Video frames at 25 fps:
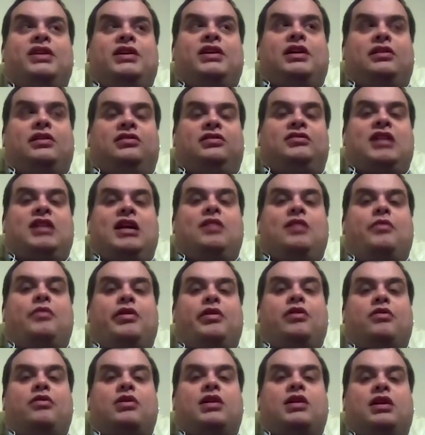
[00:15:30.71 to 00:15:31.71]
a standard one
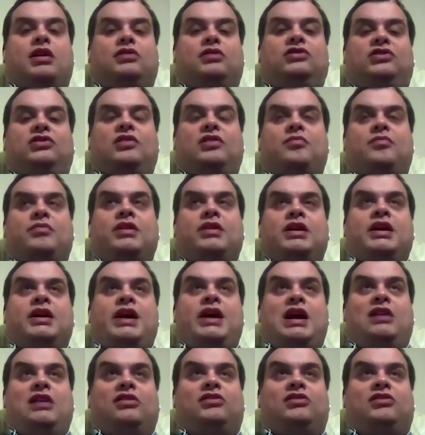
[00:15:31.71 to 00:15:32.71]
or a custom. It looks